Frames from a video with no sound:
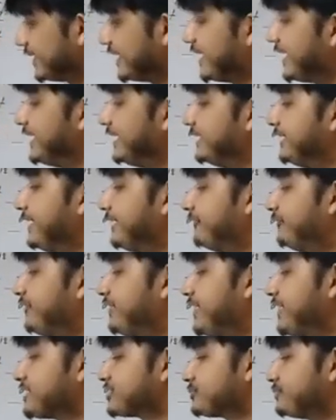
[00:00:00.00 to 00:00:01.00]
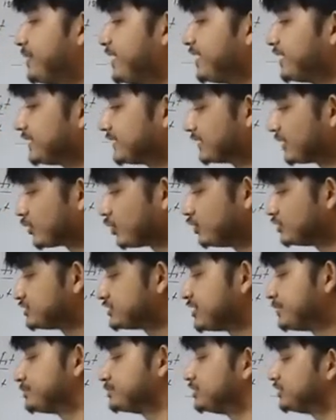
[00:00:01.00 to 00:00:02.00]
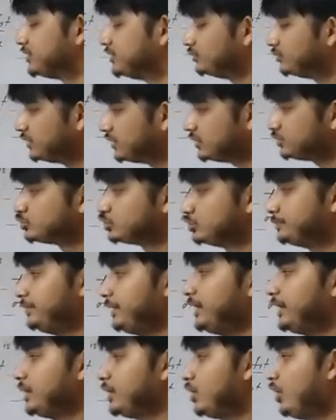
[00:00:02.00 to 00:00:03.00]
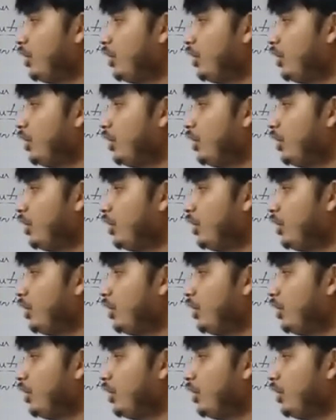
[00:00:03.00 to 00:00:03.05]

In every aspect, the consumption unit should be